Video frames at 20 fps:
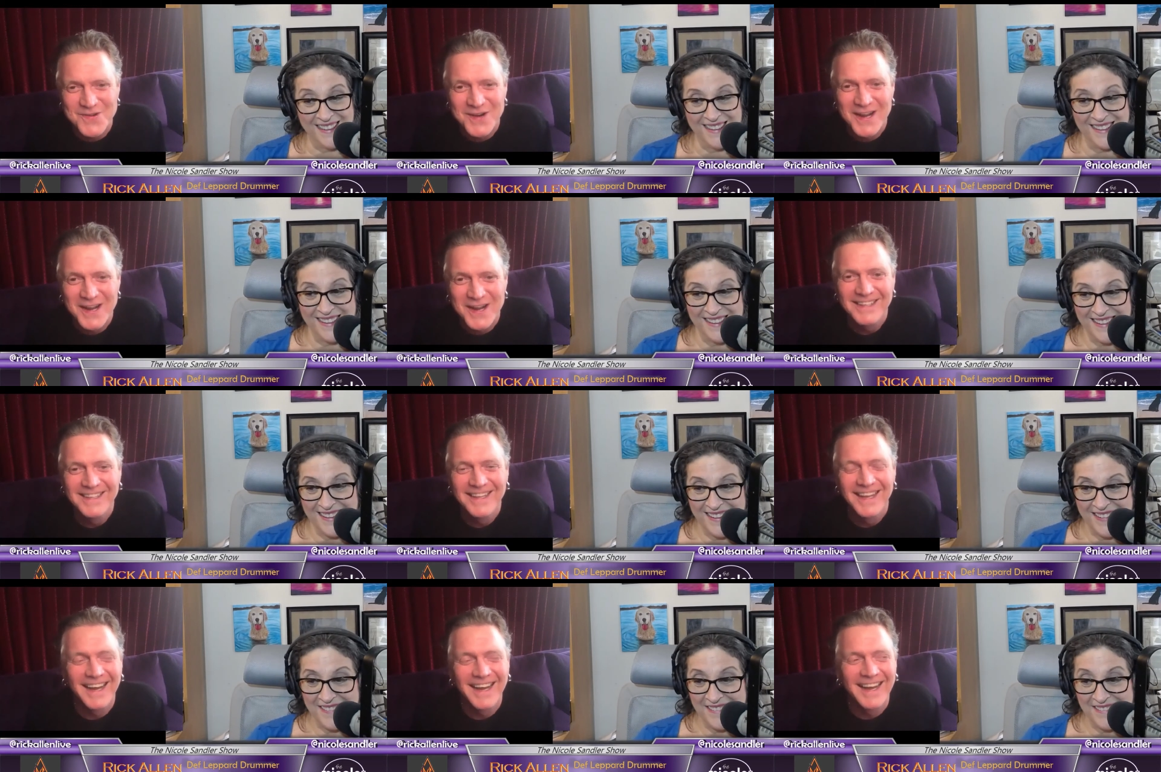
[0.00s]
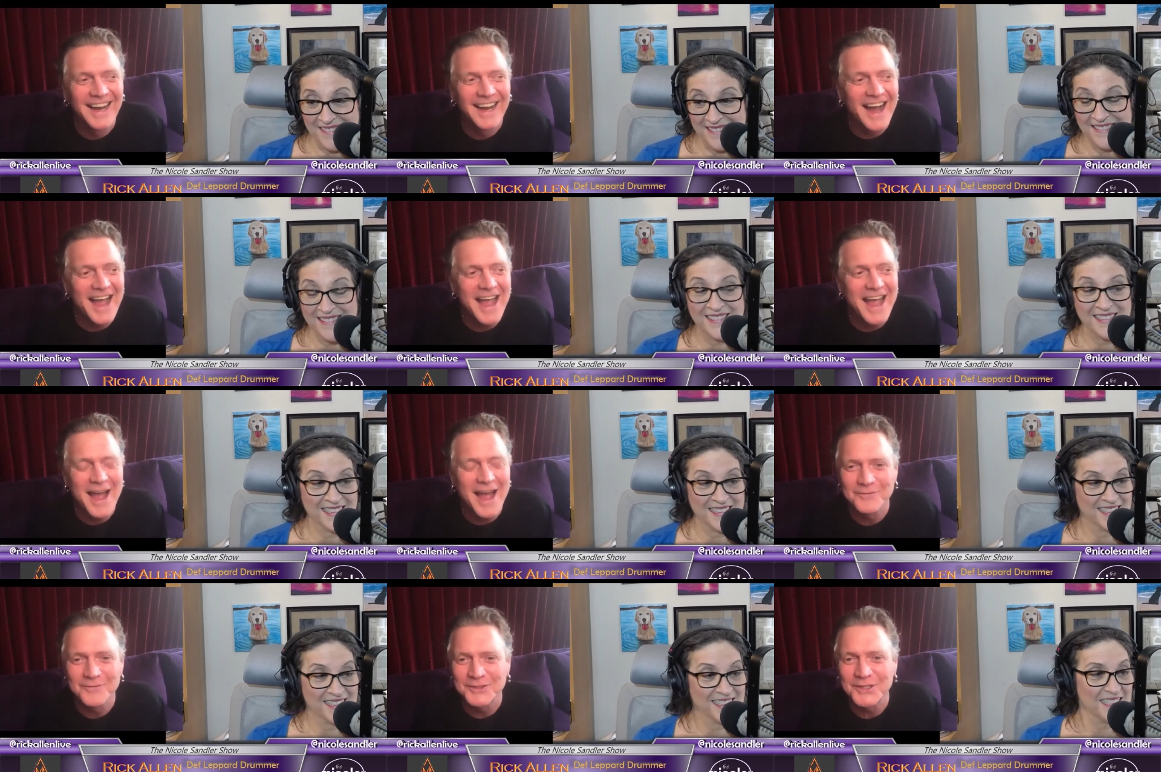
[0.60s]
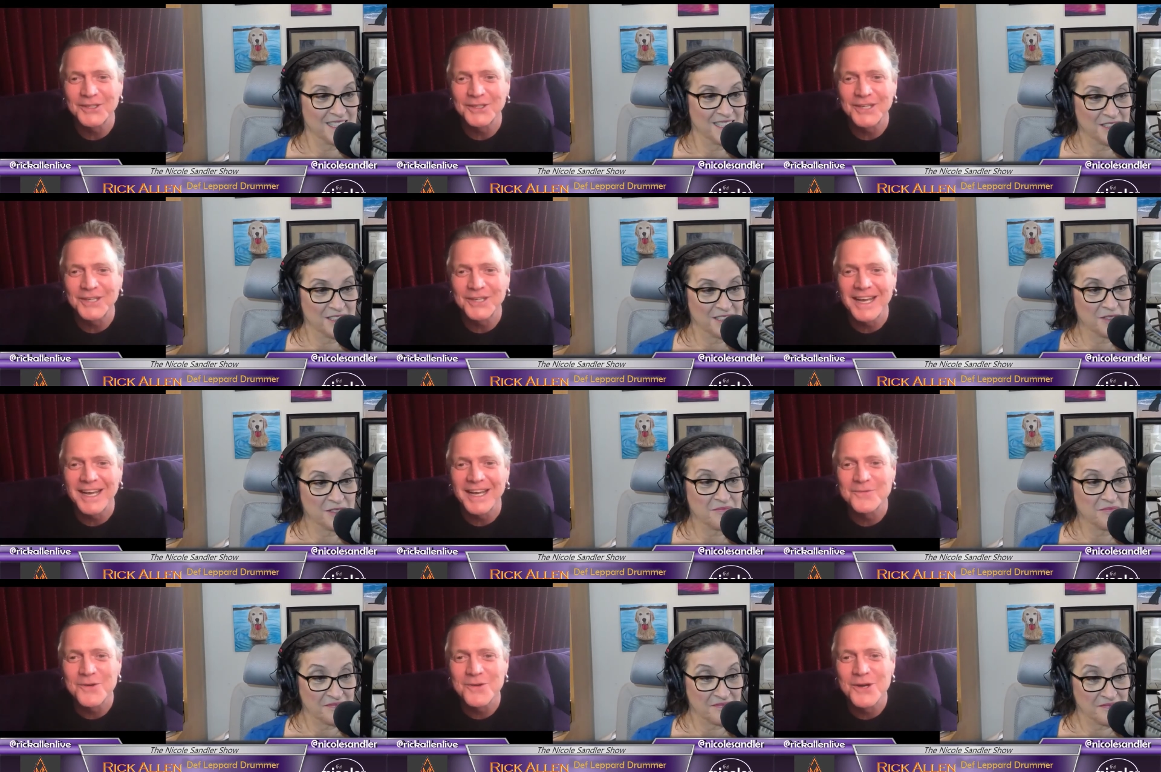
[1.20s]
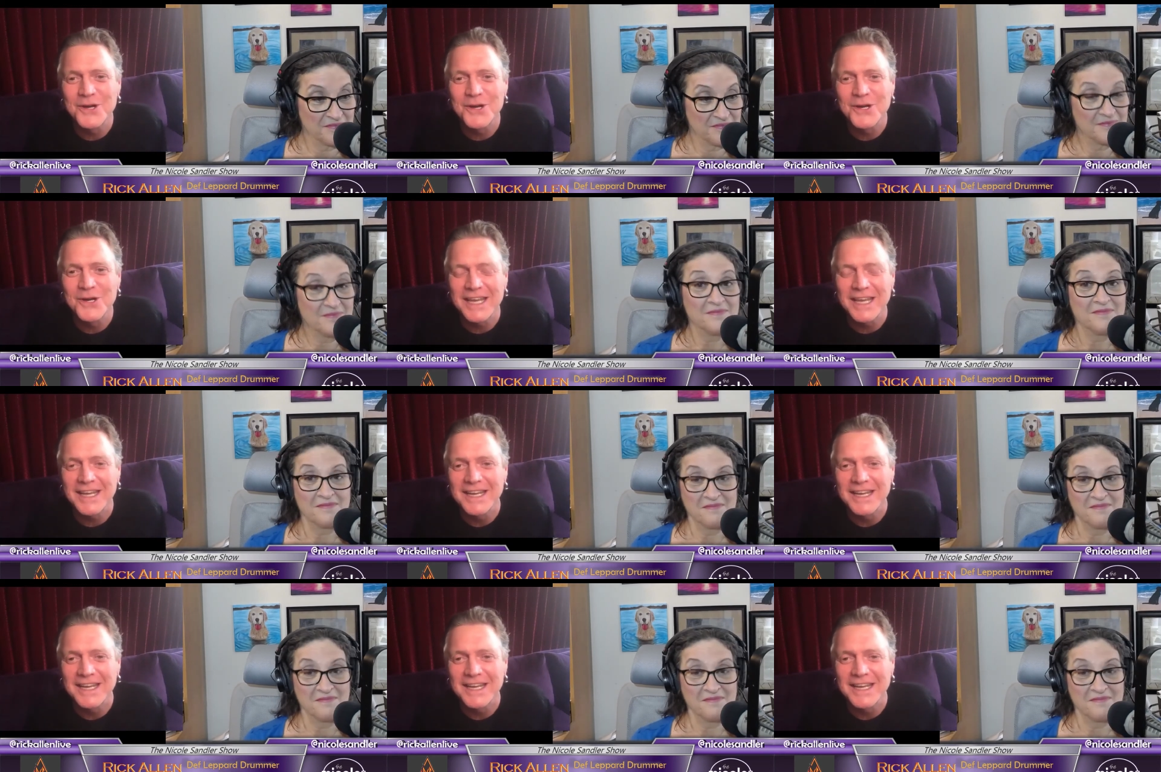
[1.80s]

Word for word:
Speaker 1: I have to kind of work in